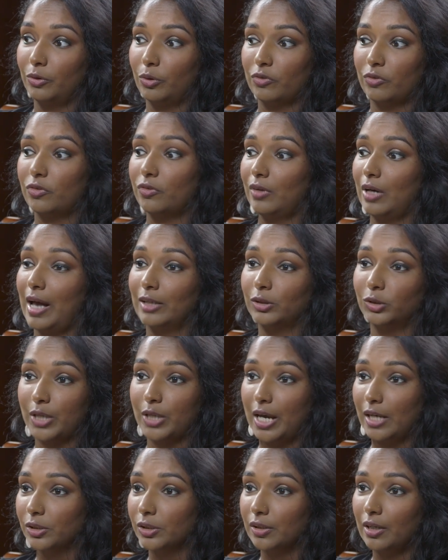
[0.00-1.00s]
still
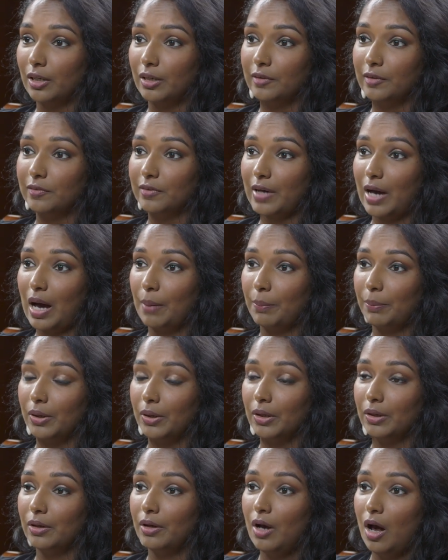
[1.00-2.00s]
education that needs to
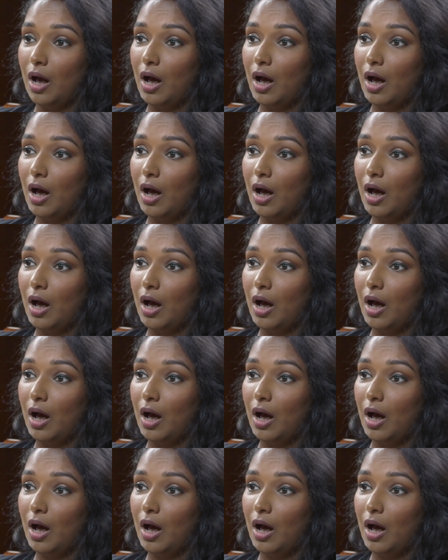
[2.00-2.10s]
happen